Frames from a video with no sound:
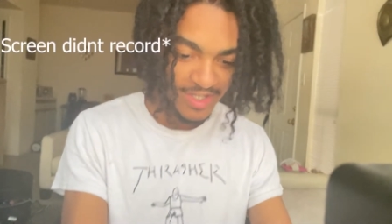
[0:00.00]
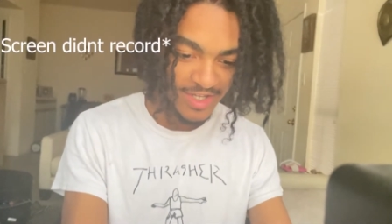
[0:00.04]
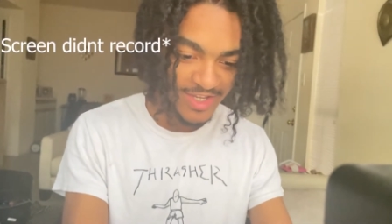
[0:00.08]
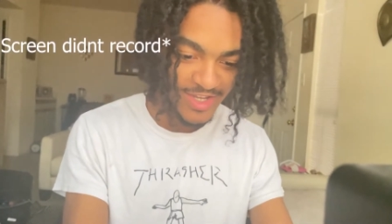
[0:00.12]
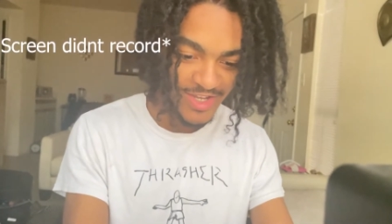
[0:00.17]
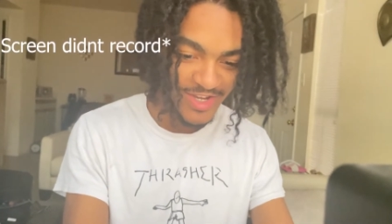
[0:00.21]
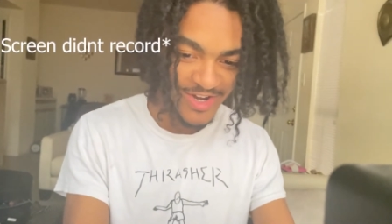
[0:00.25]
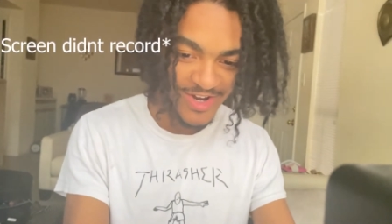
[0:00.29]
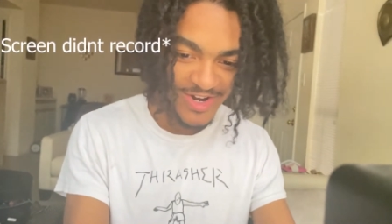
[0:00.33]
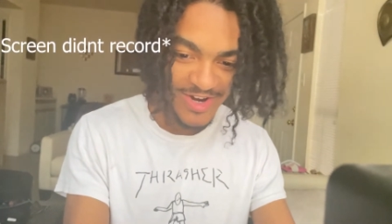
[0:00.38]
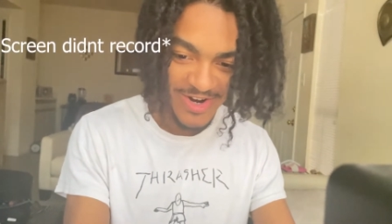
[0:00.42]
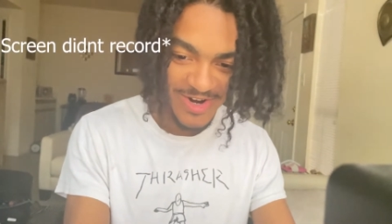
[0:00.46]

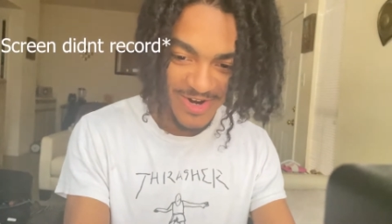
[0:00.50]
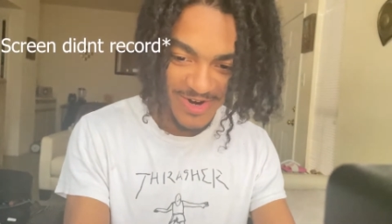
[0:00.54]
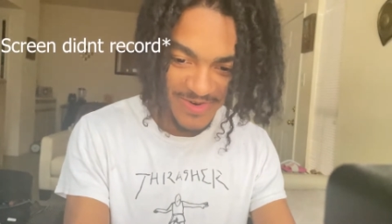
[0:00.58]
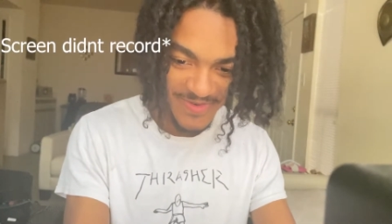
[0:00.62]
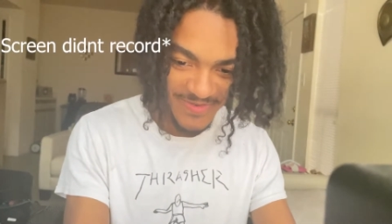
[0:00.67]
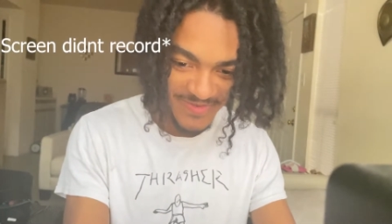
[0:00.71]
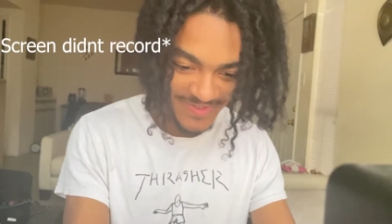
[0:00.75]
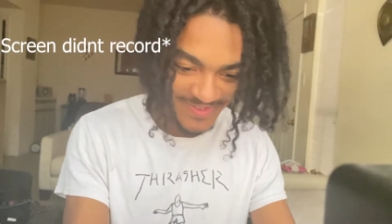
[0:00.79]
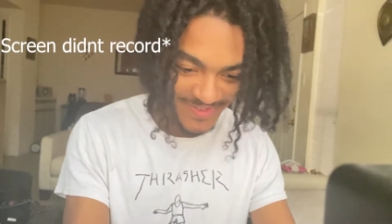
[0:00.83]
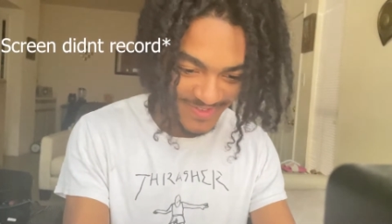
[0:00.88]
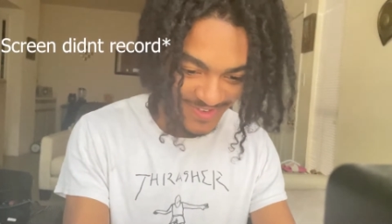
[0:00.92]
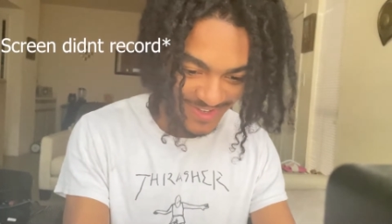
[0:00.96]
Yerp,
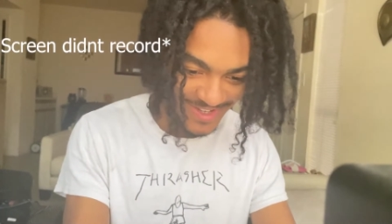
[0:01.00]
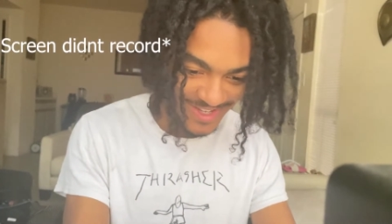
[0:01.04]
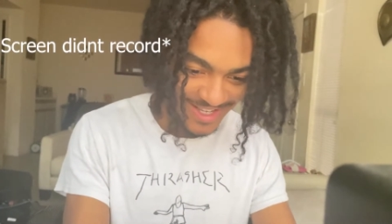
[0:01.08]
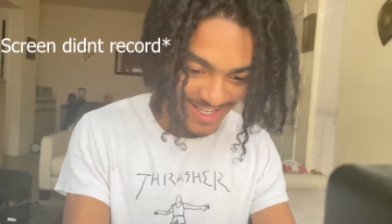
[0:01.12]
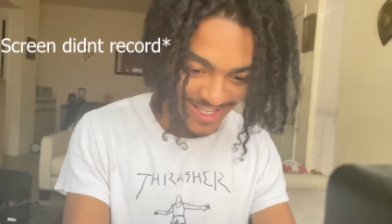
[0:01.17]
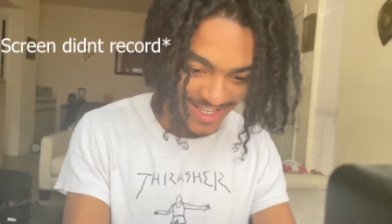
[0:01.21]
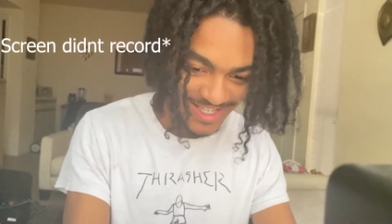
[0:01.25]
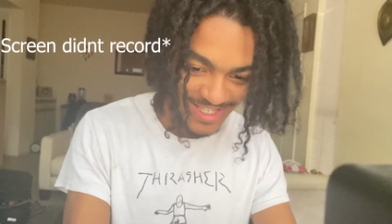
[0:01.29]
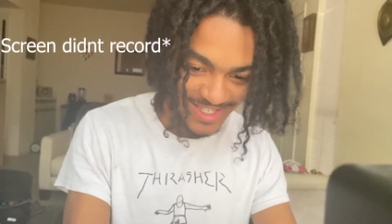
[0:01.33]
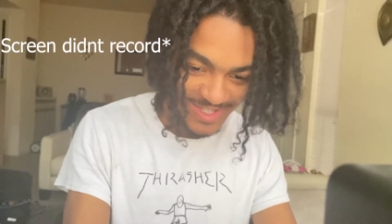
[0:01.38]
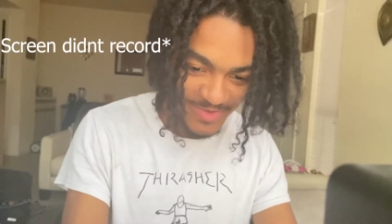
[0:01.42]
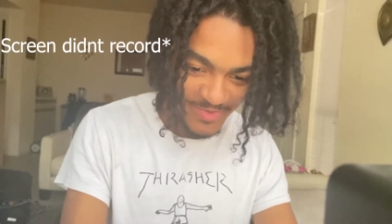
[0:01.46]

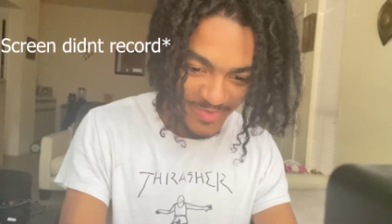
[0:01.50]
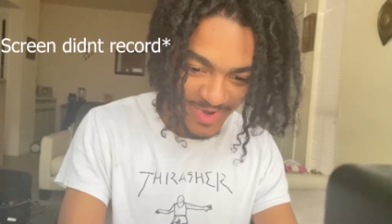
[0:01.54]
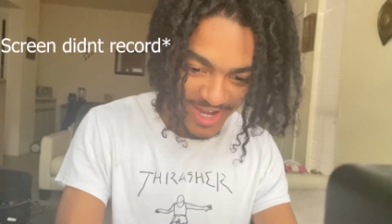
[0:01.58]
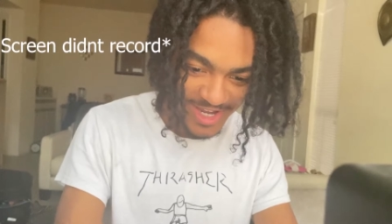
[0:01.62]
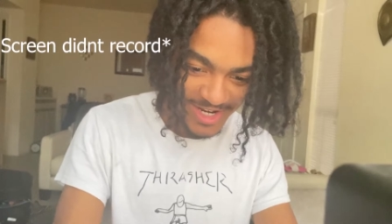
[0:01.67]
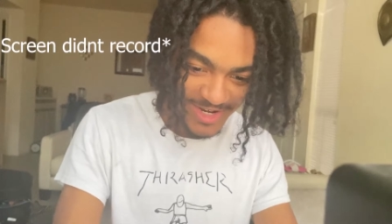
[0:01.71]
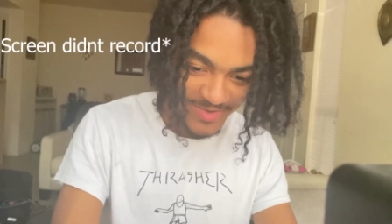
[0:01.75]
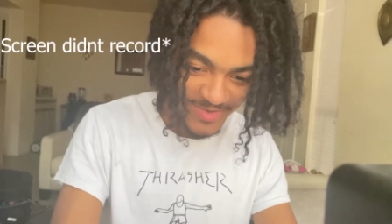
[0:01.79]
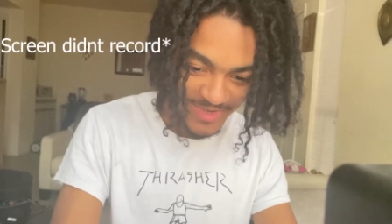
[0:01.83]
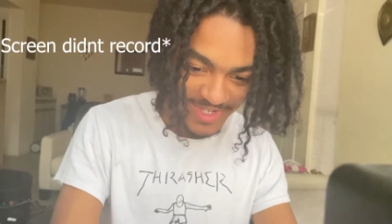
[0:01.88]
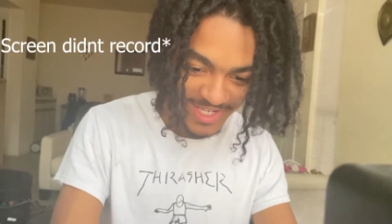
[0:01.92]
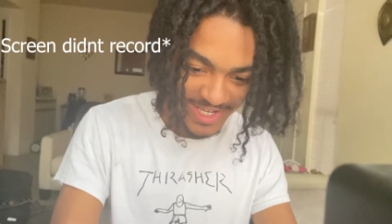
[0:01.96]
it's the
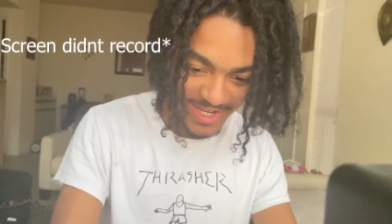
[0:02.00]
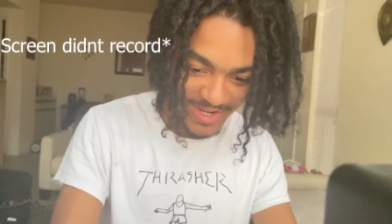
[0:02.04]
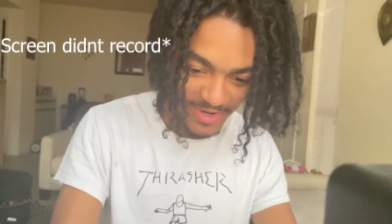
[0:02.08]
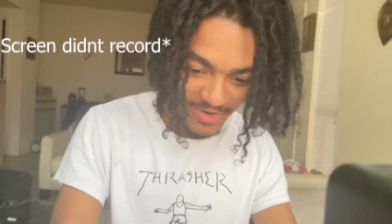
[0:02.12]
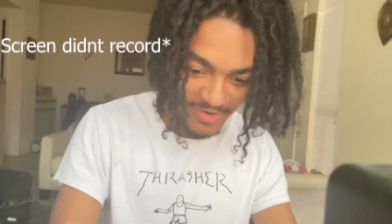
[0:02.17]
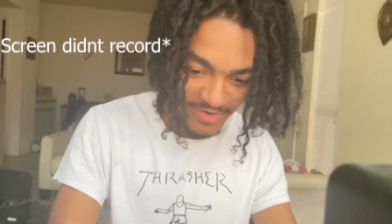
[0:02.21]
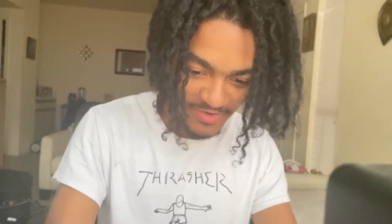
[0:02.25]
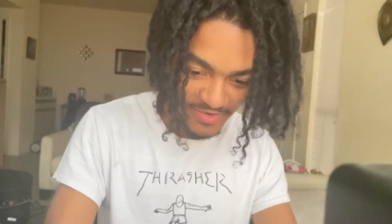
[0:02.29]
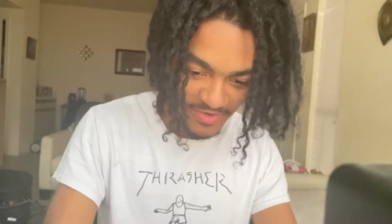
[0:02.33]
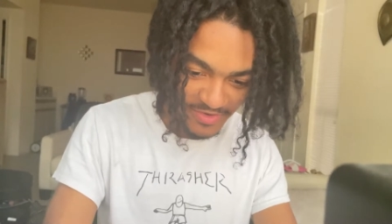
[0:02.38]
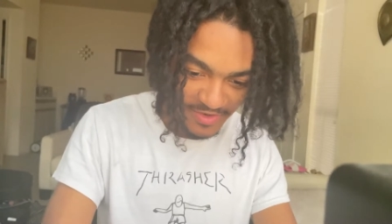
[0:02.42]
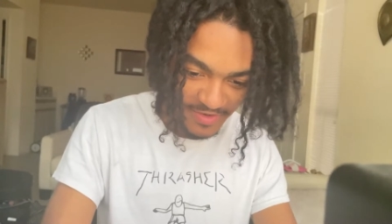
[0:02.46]
man
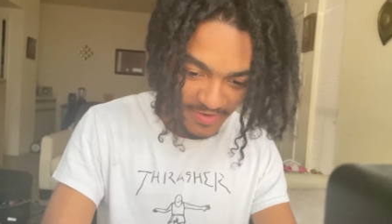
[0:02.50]
himself.